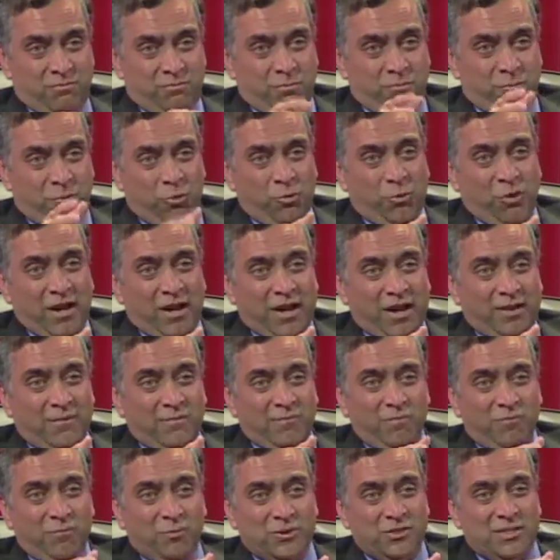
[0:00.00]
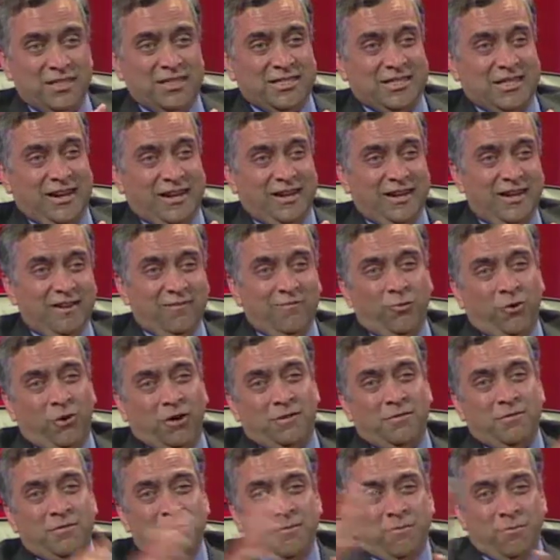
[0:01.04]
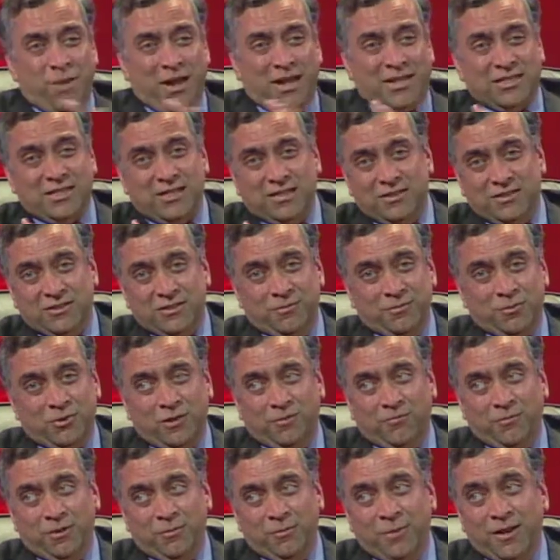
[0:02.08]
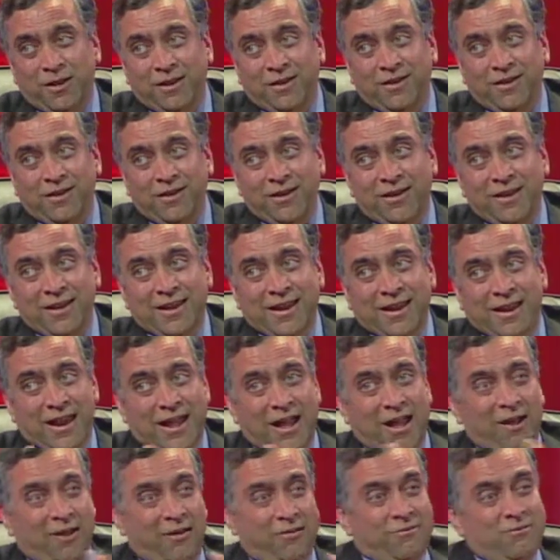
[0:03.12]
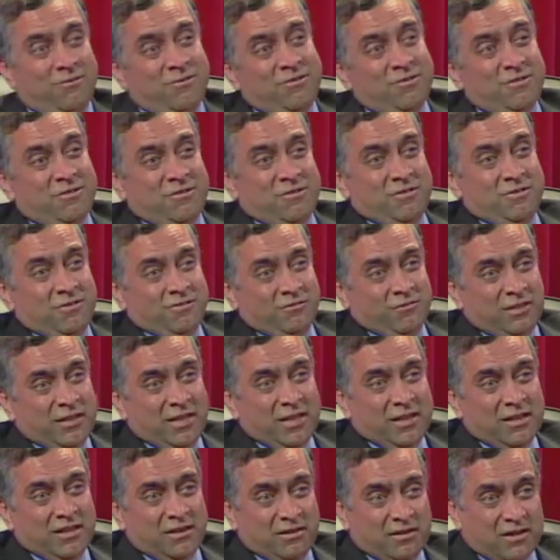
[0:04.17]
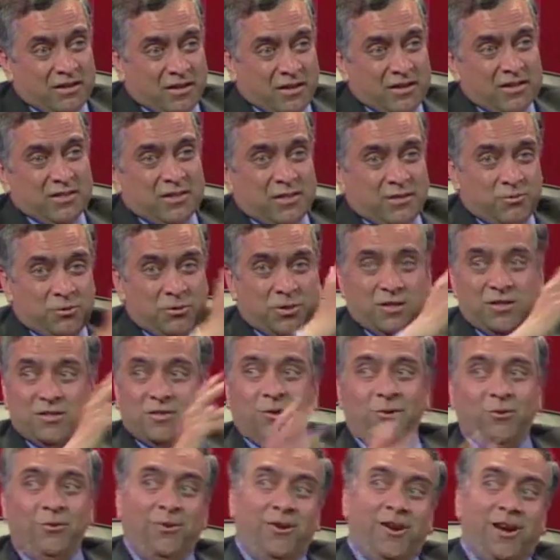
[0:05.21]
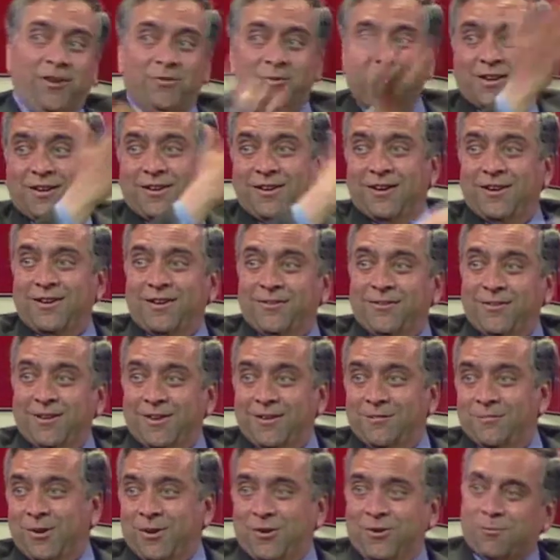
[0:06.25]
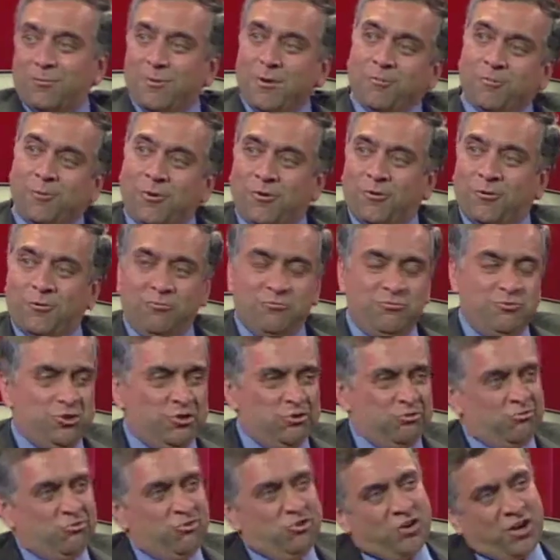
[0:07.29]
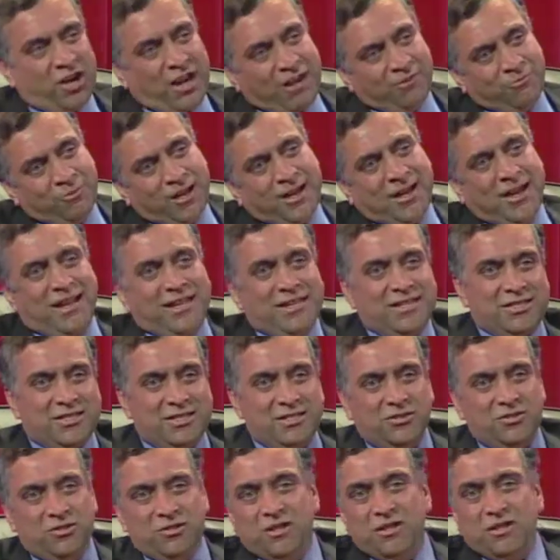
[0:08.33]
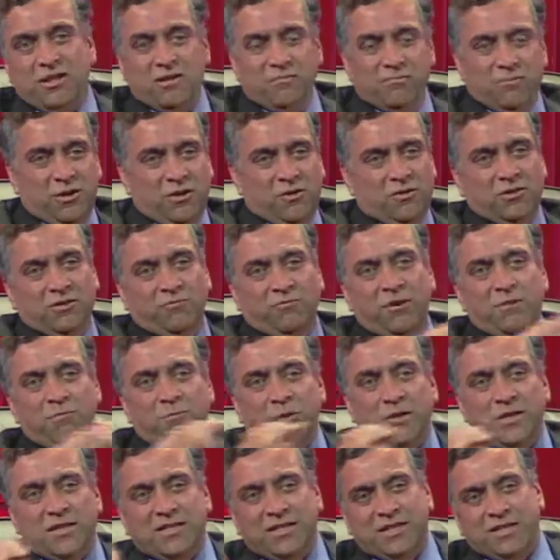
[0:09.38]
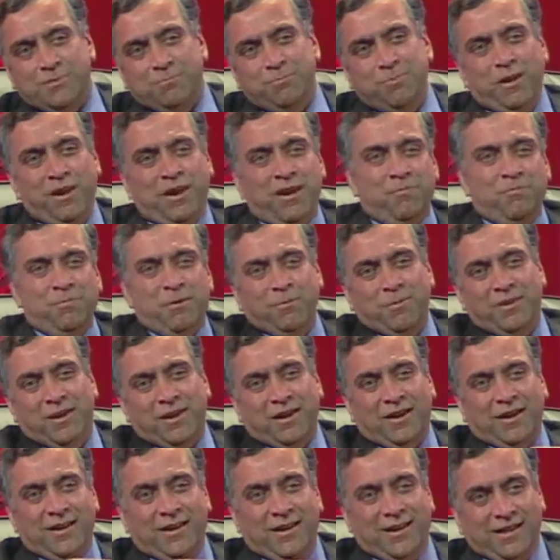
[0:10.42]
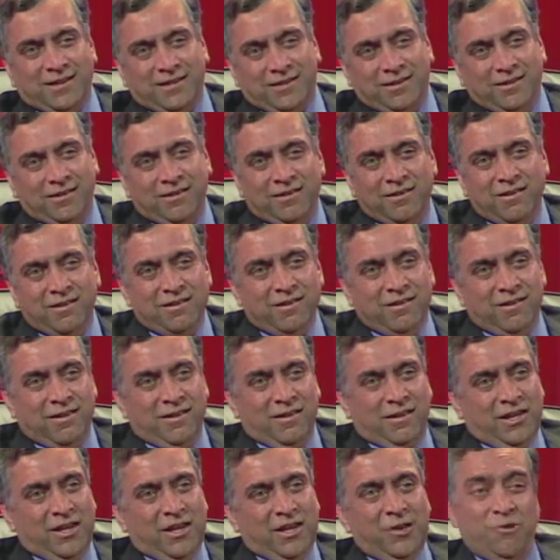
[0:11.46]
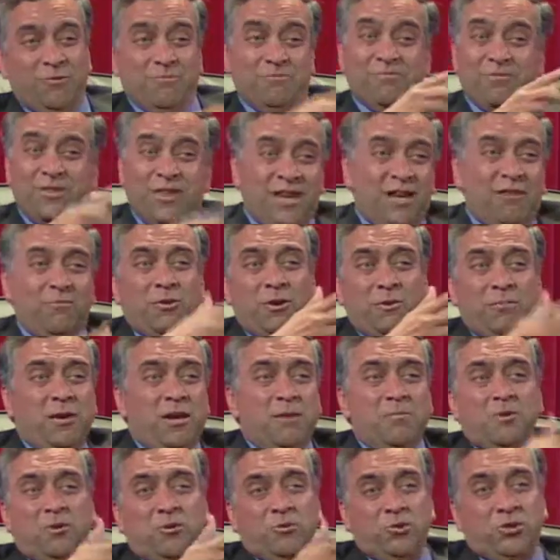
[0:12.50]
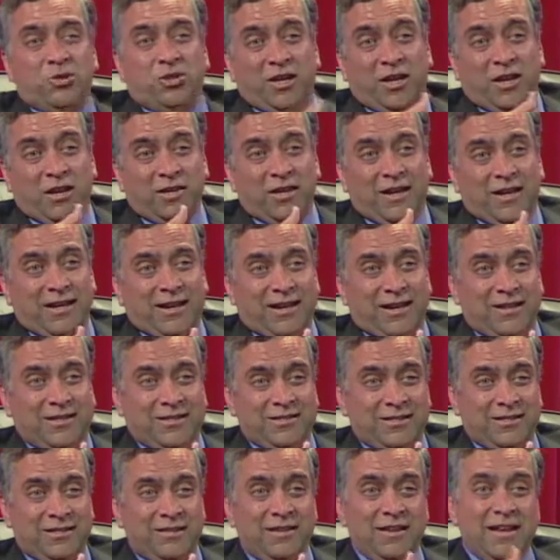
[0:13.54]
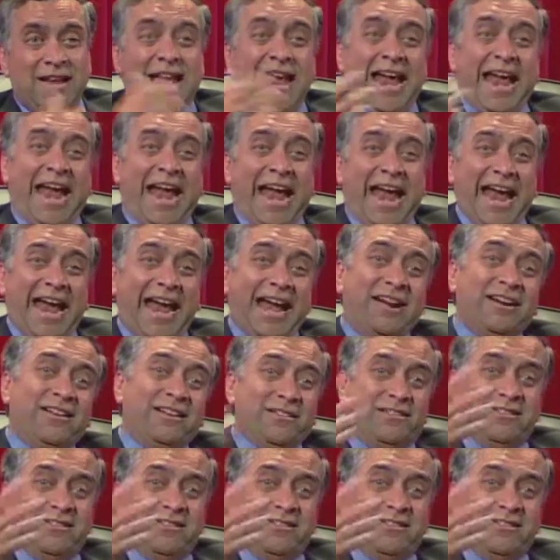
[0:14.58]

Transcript: program was deciding what mass consumption will be. Now, the consumption is going to drive the creativity, because people could just drive the content. Because 1.6 billion people are connected, they will be able to share that content, add